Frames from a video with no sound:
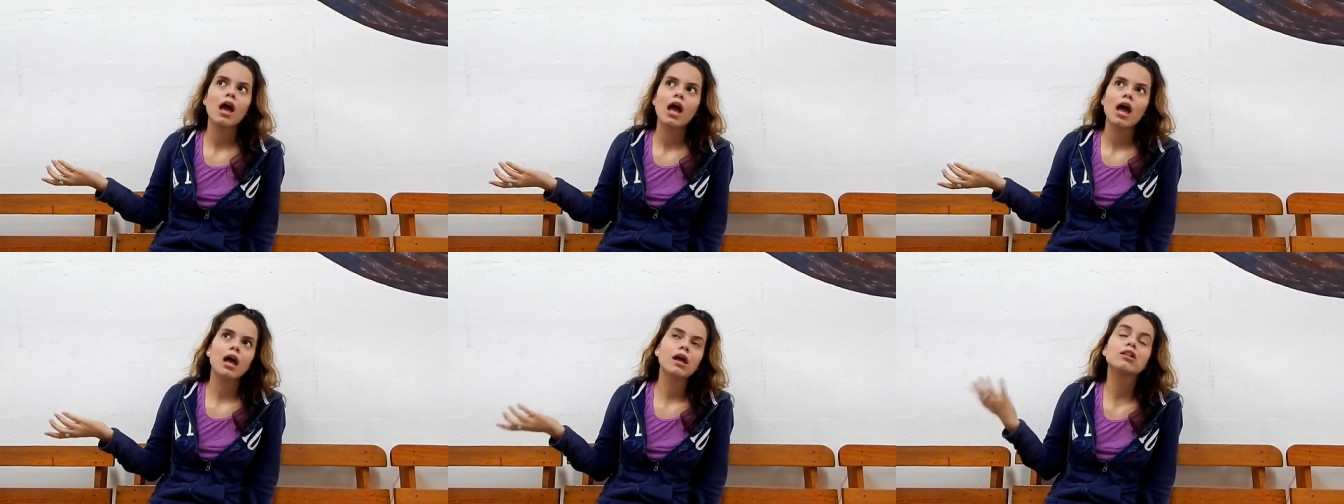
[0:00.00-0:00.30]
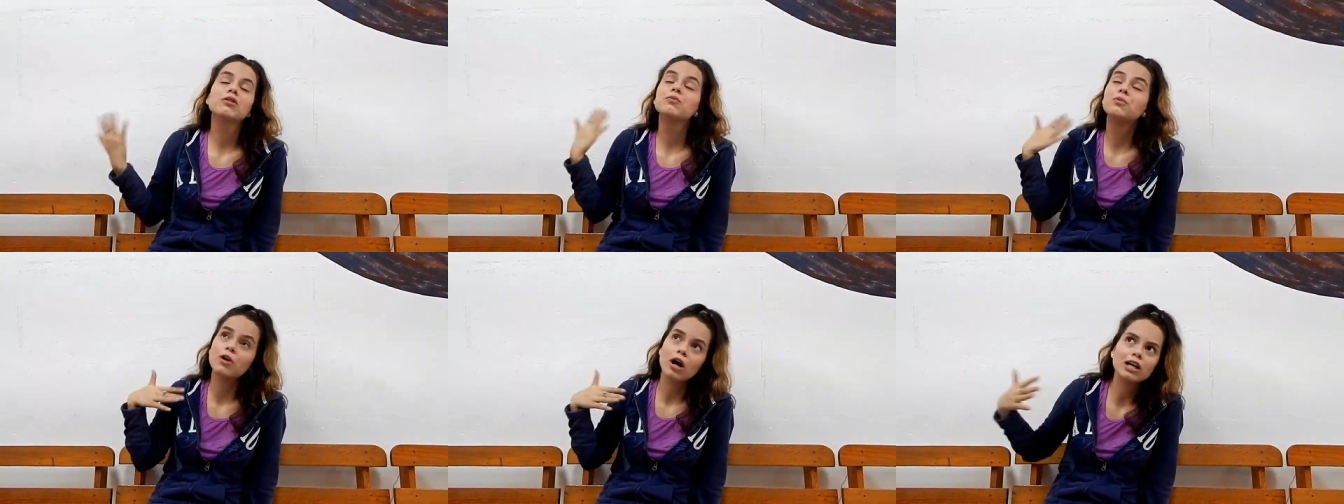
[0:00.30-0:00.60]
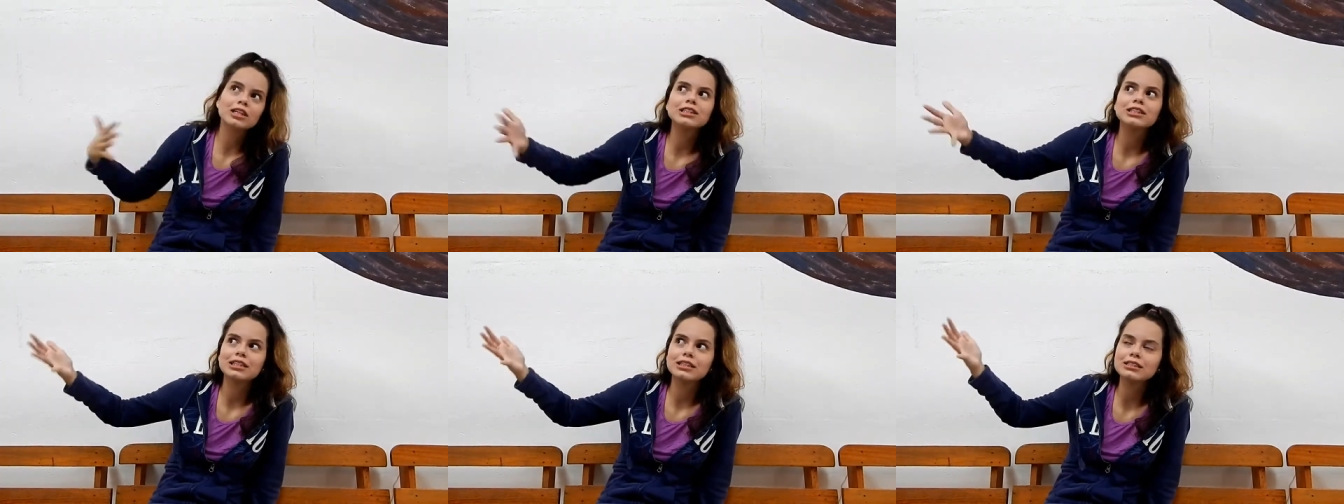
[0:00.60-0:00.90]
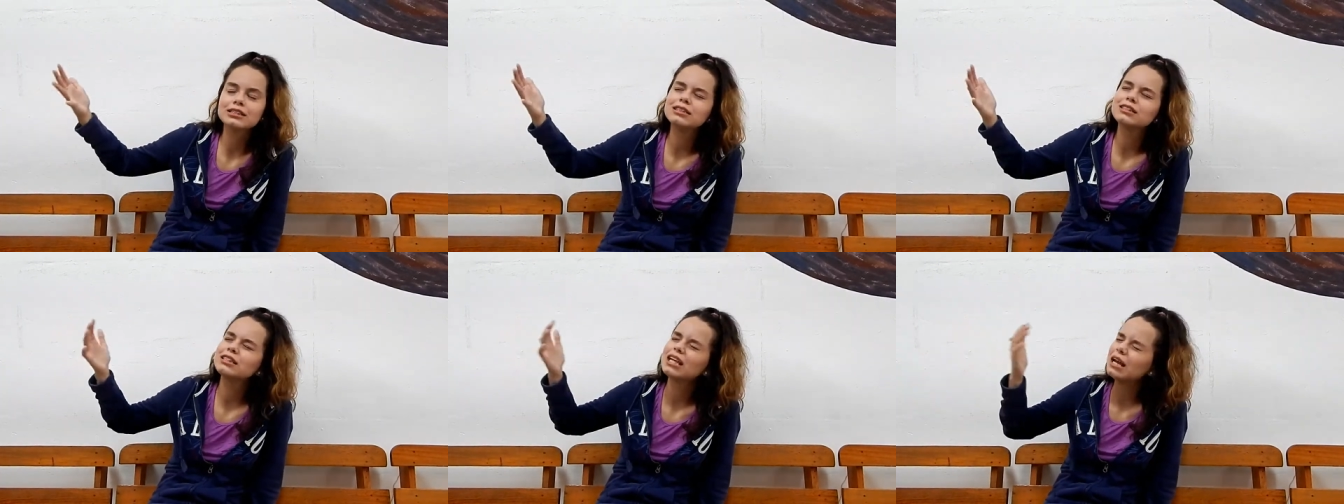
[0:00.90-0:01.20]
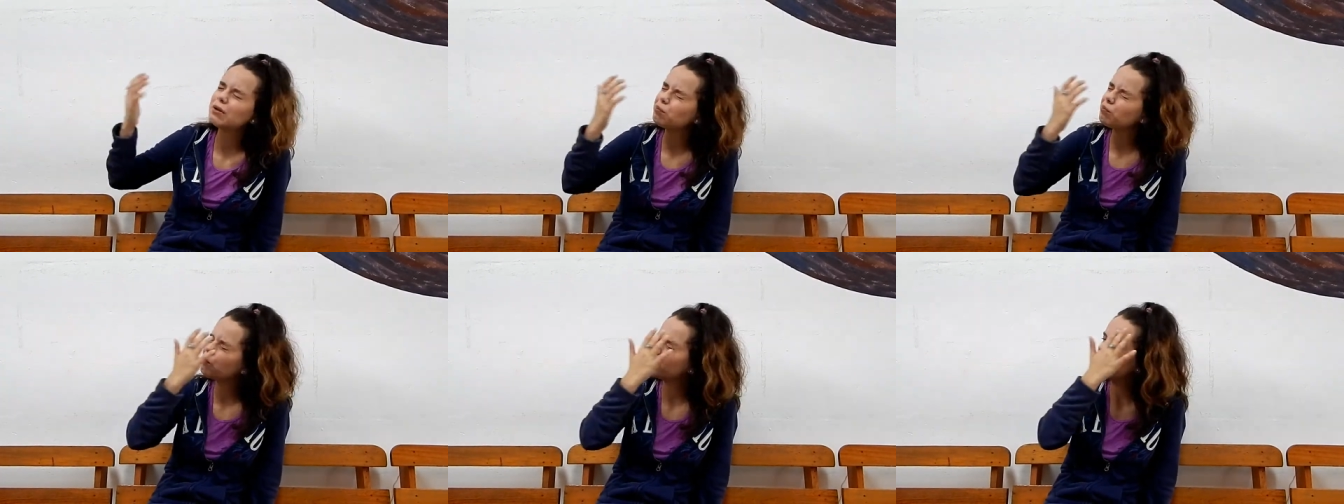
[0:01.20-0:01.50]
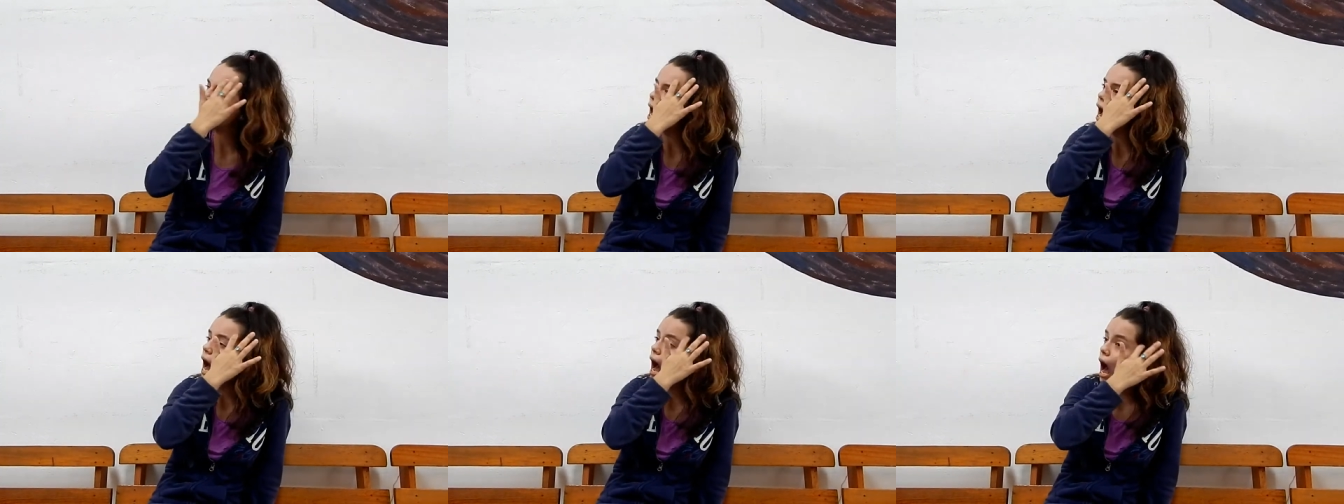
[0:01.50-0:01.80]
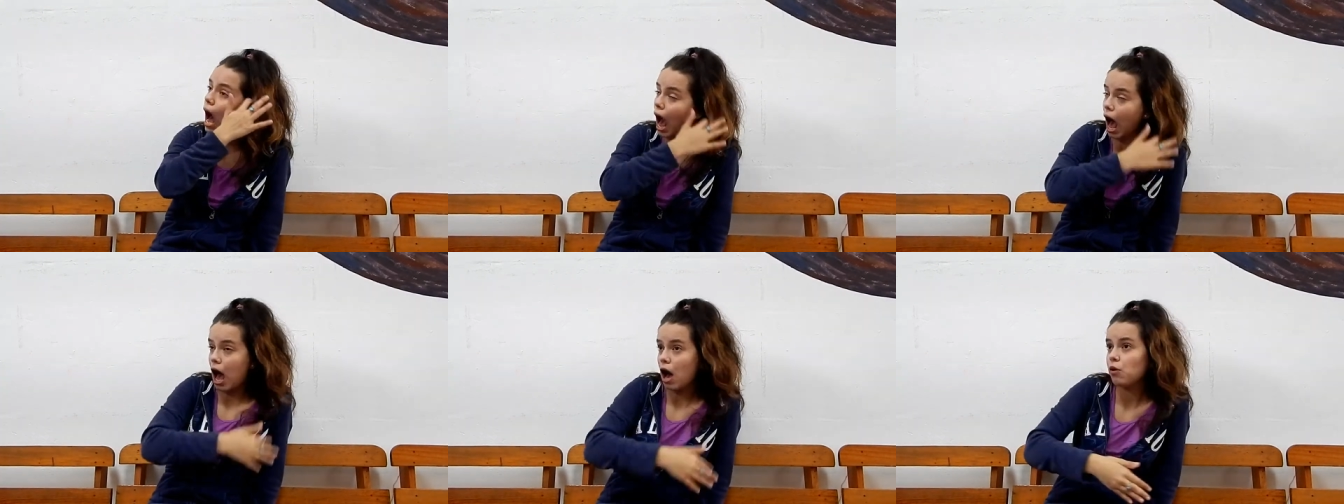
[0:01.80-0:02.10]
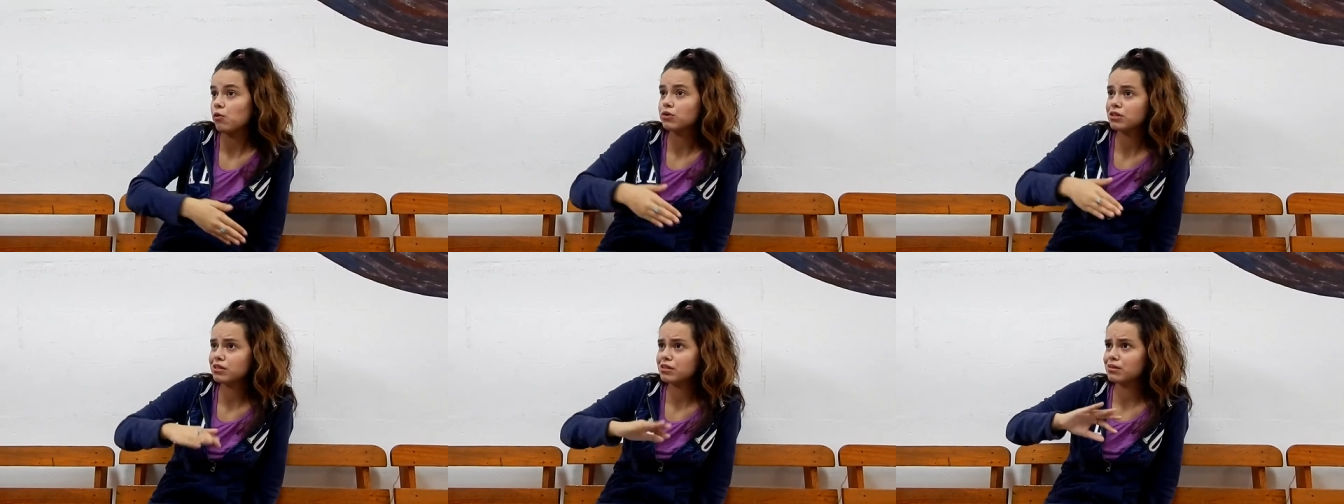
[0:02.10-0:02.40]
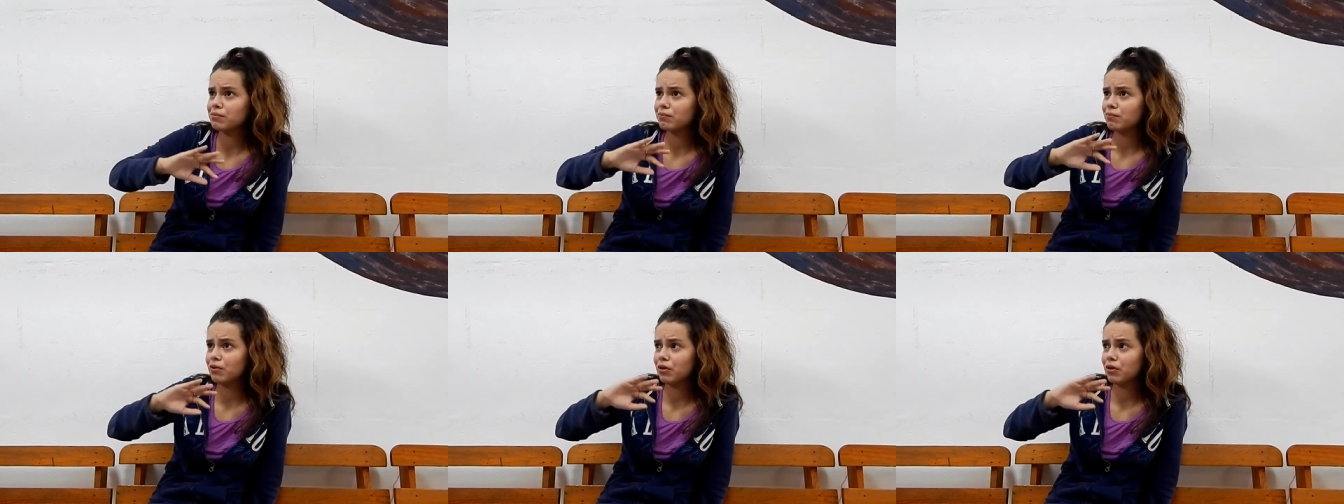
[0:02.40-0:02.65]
it brushes them out,